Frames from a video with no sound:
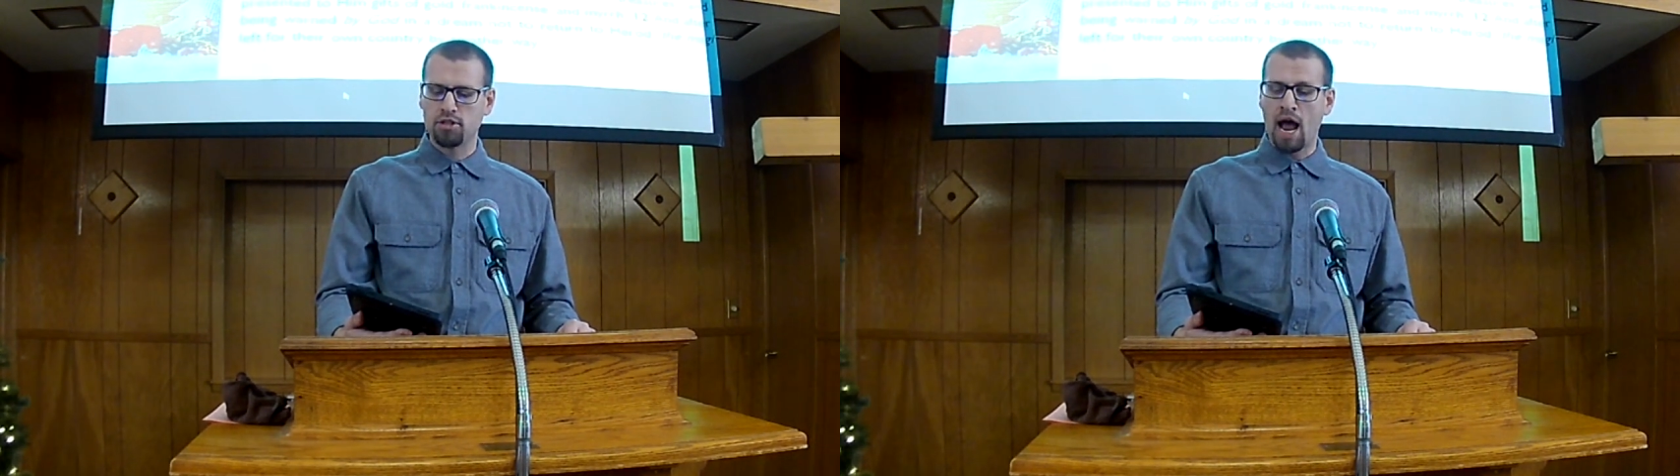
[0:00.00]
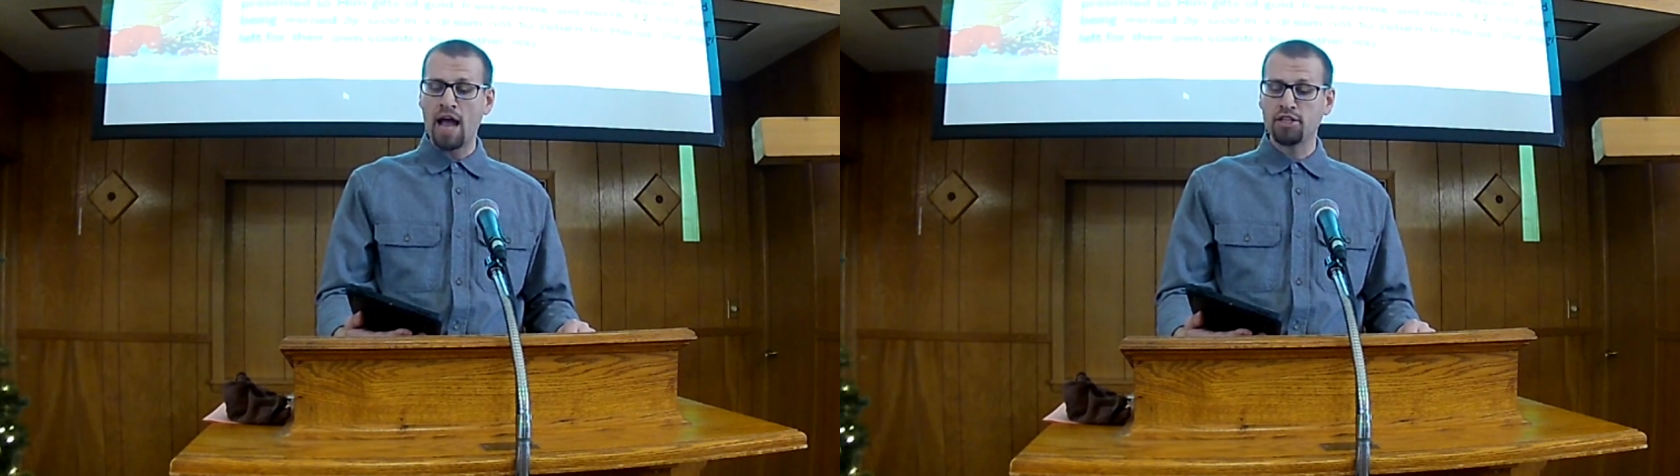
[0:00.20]

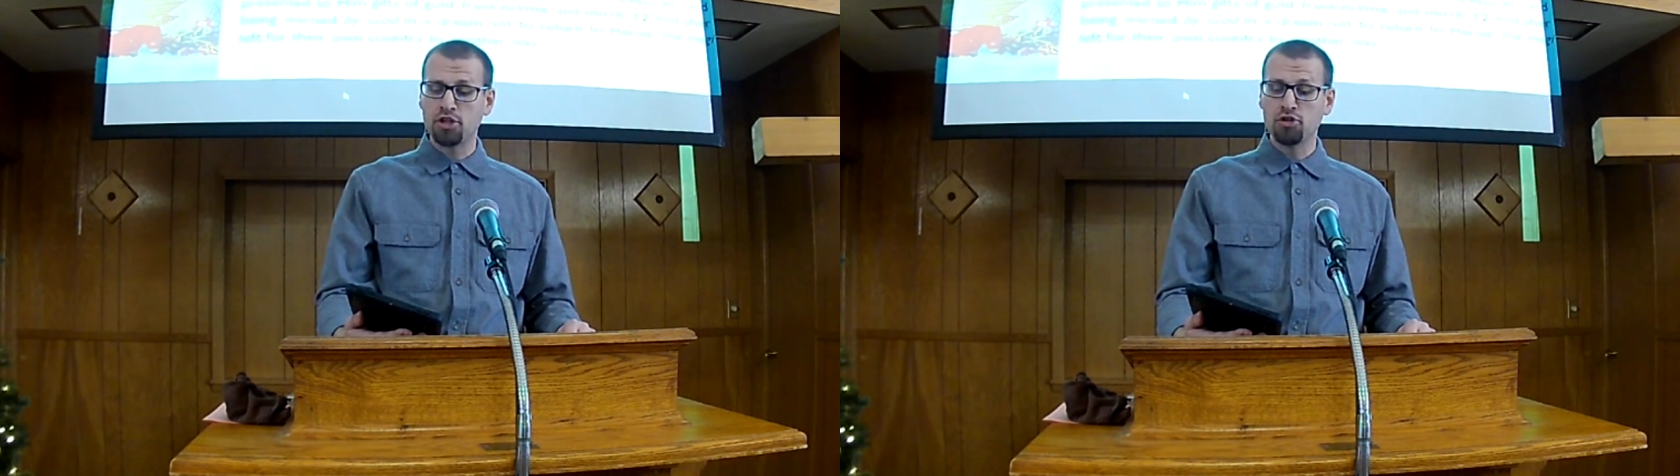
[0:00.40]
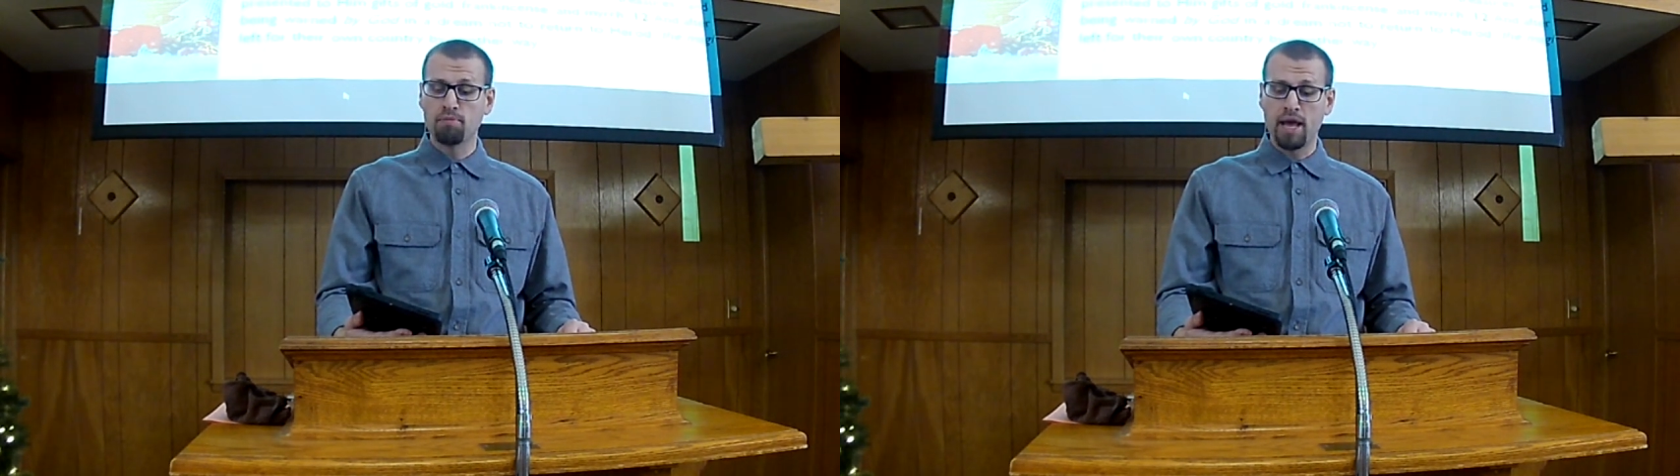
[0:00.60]
I
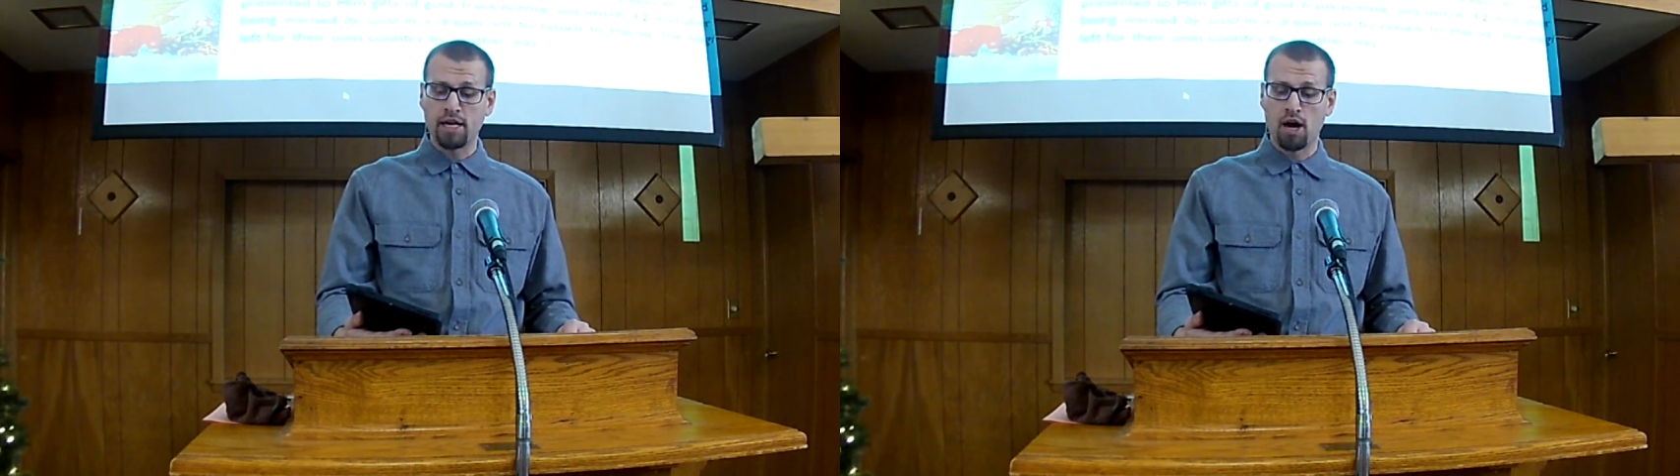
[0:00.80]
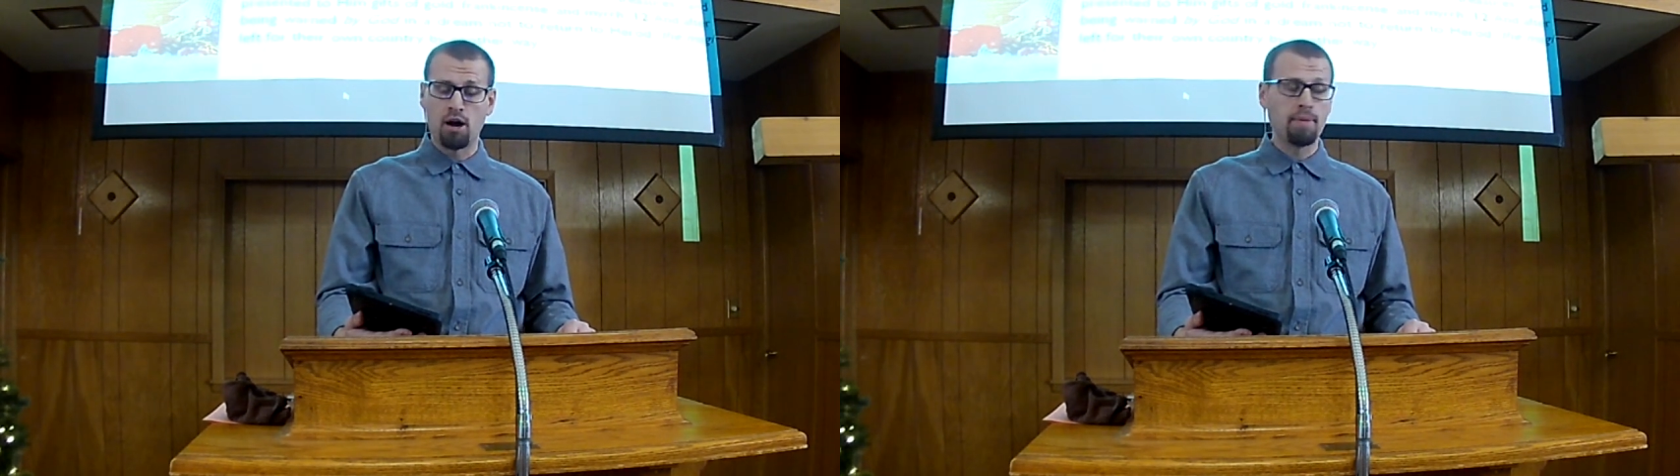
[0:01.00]
too may
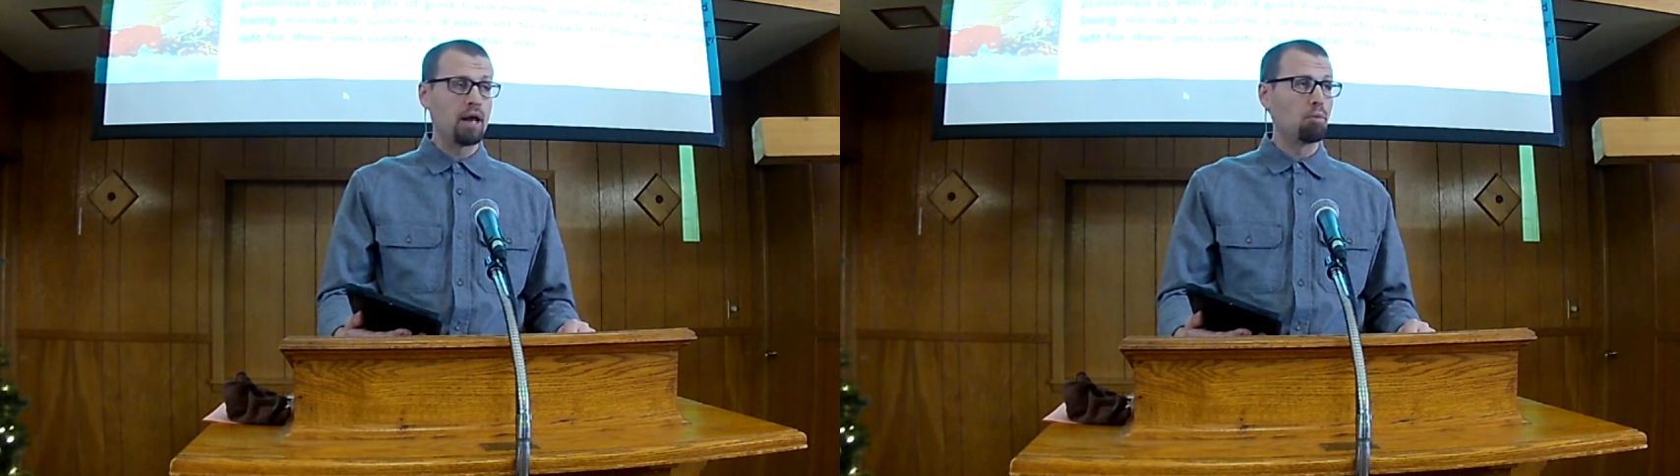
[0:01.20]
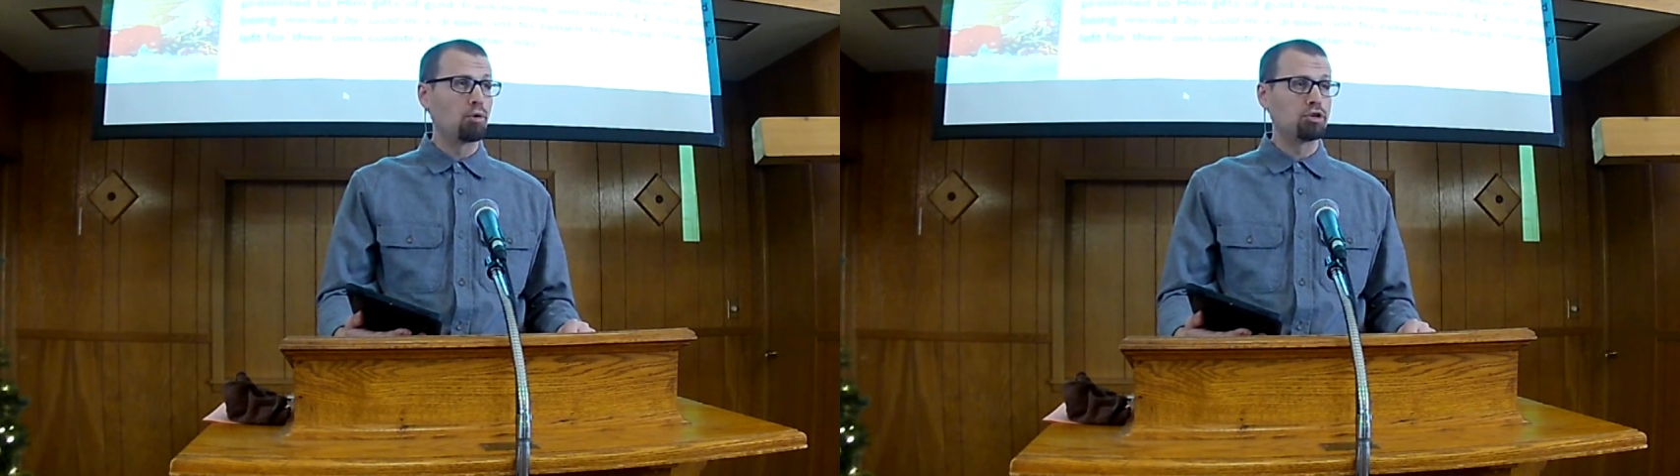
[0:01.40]
come
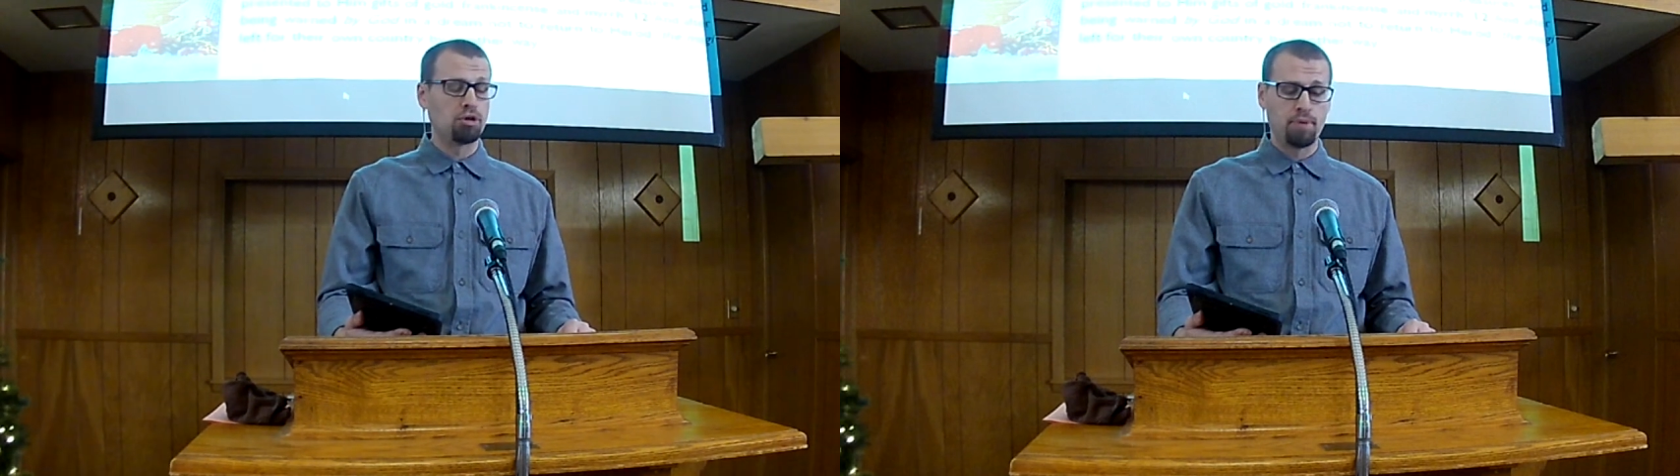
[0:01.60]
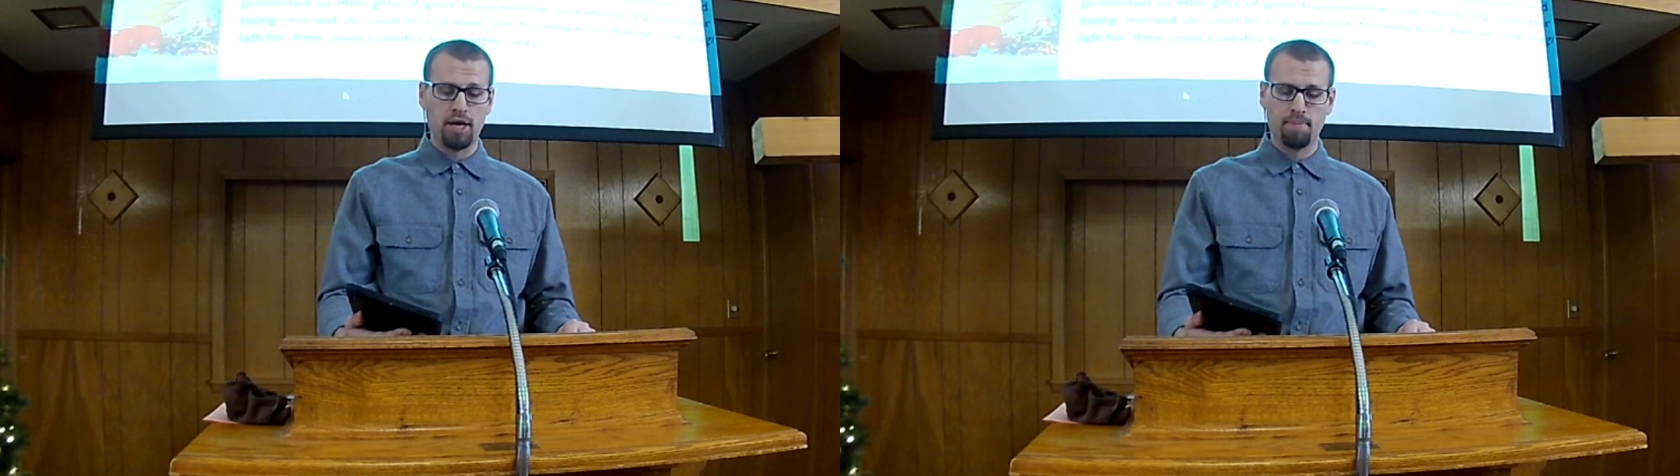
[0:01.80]
and
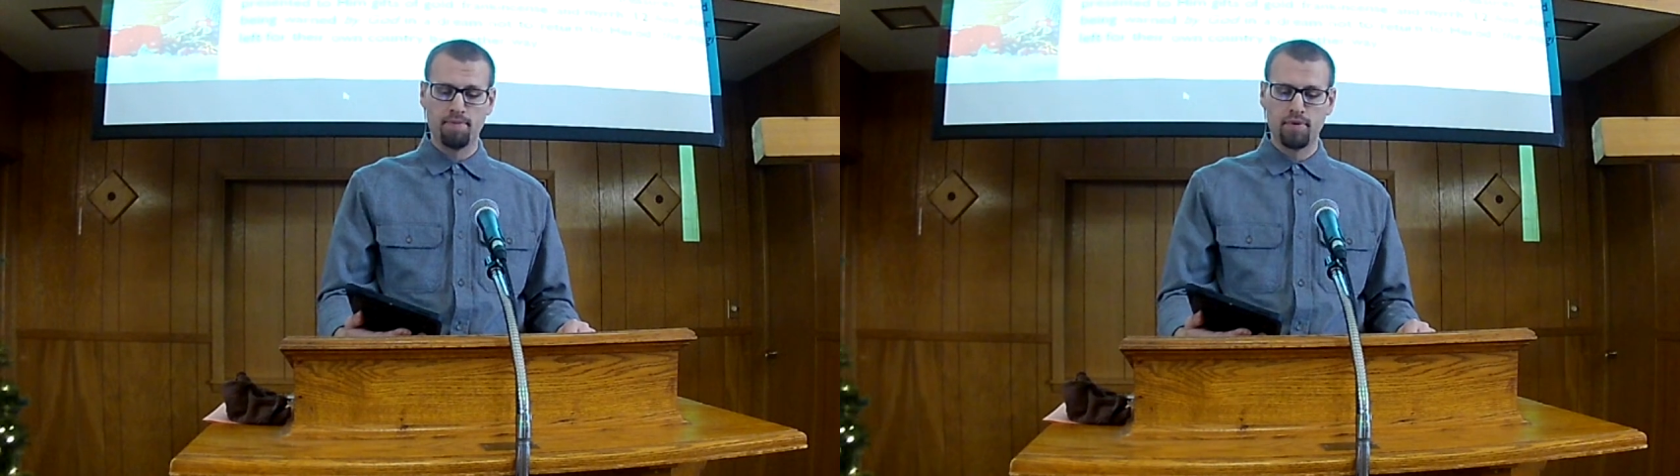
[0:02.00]
worship him.